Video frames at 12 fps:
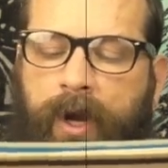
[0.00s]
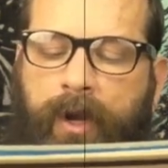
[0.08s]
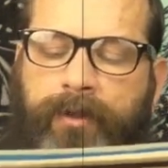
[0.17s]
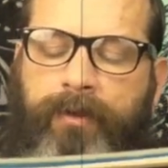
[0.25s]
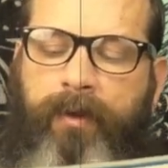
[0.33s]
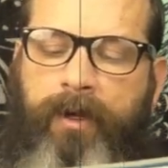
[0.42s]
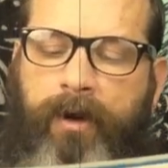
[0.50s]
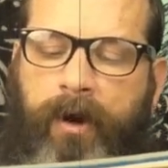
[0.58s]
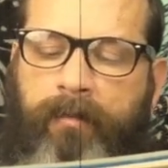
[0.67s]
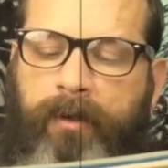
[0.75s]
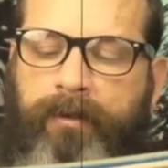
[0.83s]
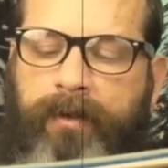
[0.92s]
all-terrain
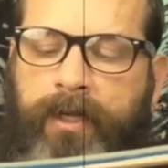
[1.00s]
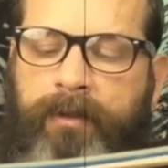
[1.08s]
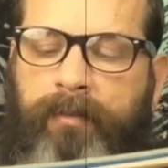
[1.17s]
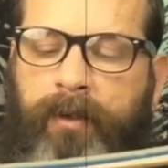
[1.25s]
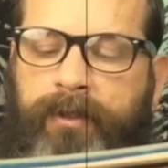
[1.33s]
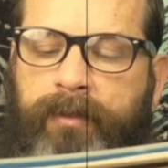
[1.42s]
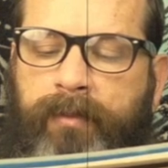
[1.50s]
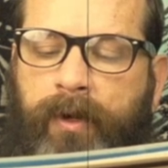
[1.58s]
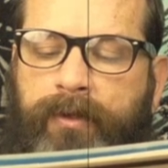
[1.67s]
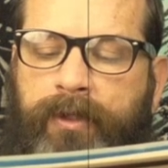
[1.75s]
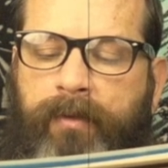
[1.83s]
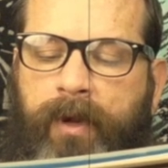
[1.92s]
armored transports
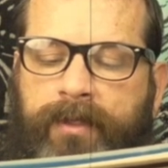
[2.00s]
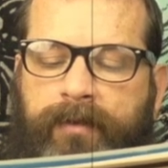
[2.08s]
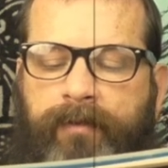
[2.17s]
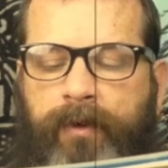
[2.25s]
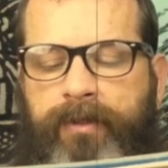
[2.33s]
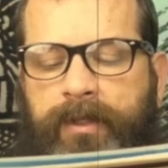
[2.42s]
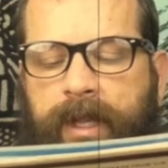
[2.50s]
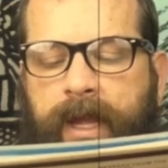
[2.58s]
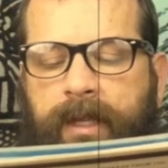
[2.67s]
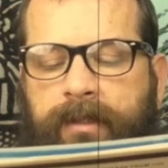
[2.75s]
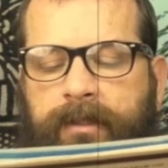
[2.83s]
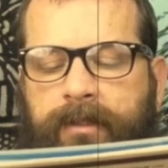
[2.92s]
approach across a frozen
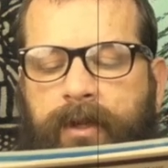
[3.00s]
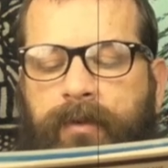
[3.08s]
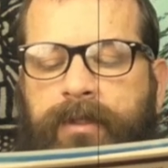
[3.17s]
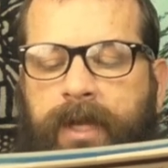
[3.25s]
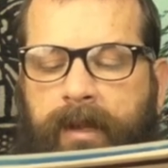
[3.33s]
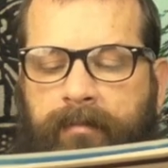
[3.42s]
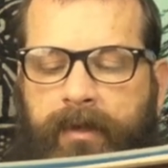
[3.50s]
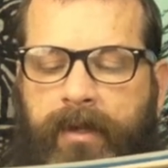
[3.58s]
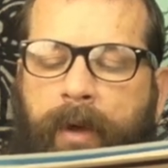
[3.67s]
land snowscape.